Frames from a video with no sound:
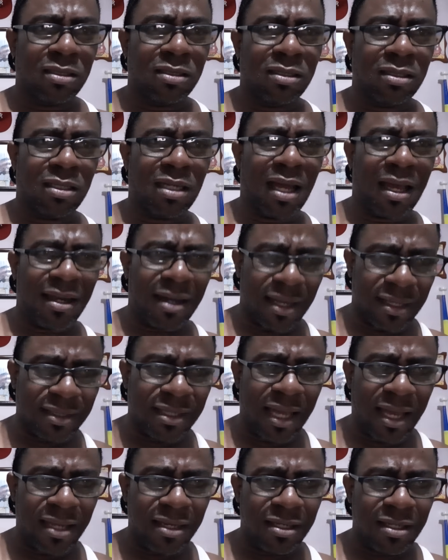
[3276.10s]
You
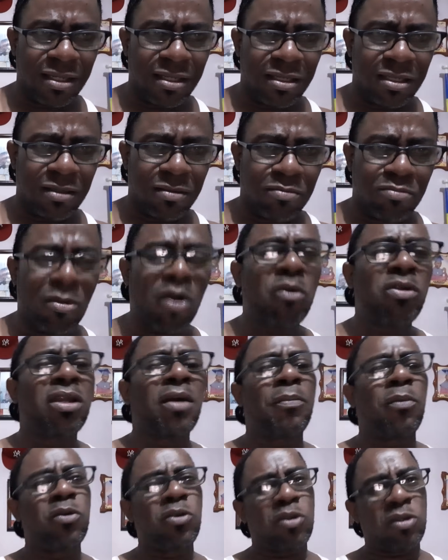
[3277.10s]
understand? But we not
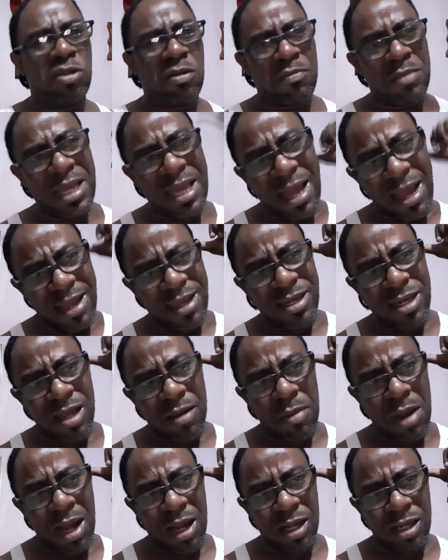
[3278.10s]
put nothing behind your
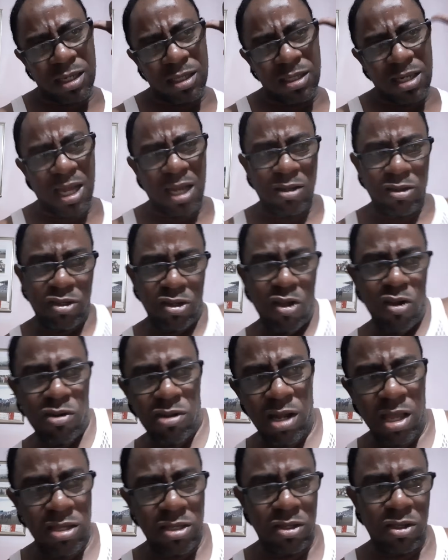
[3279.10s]
back. Not down
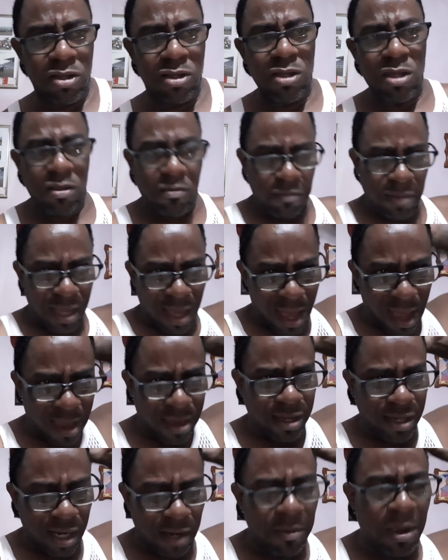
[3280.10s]
there, so
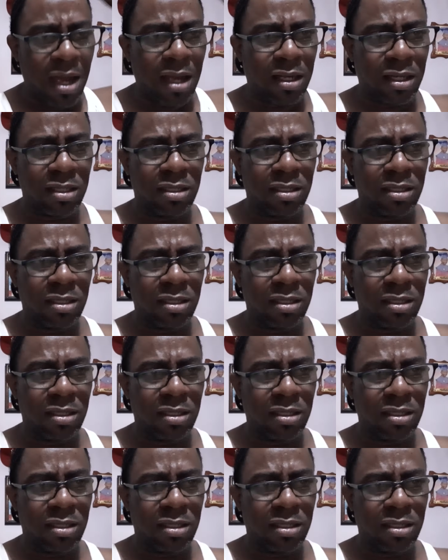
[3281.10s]
behind your back.